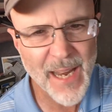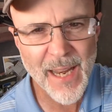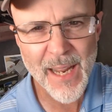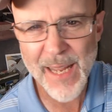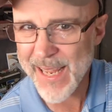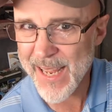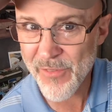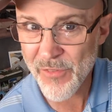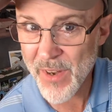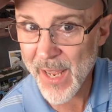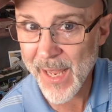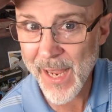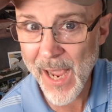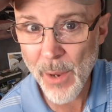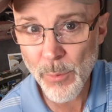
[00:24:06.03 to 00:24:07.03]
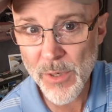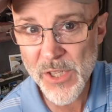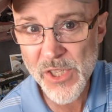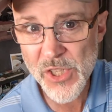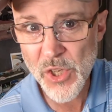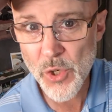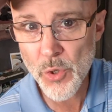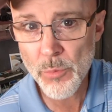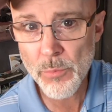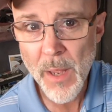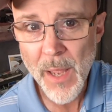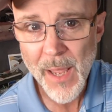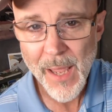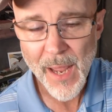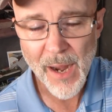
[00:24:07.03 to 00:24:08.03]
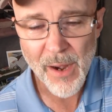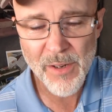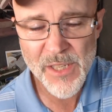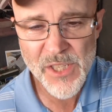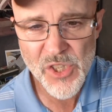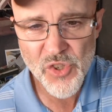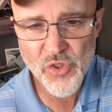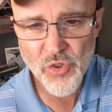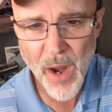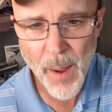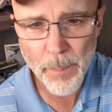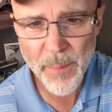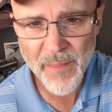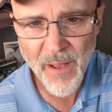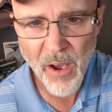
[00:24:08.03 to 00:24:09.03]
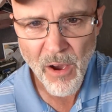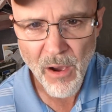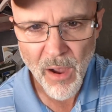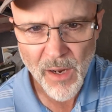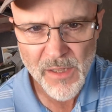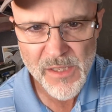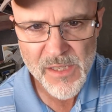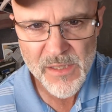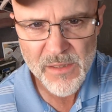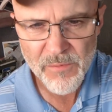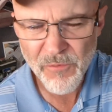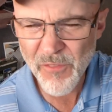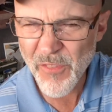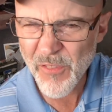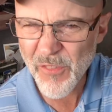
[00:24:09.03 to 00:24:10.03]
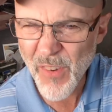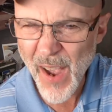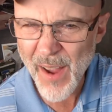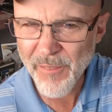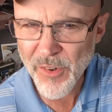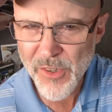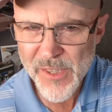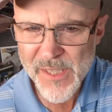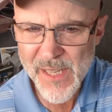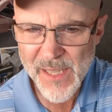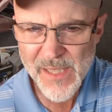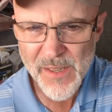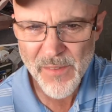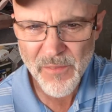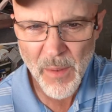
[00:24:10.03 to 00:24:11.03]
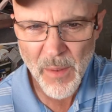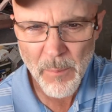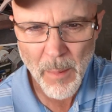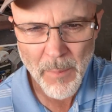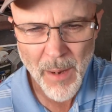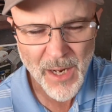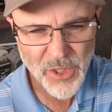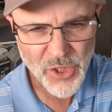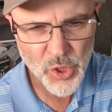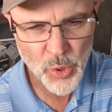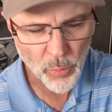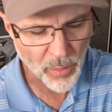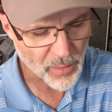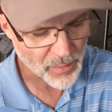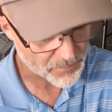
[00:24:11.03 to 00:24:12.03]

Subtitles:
evening, I would assume, Aries is dropping the Hawks. 5 or 6 of them, I'm not sure.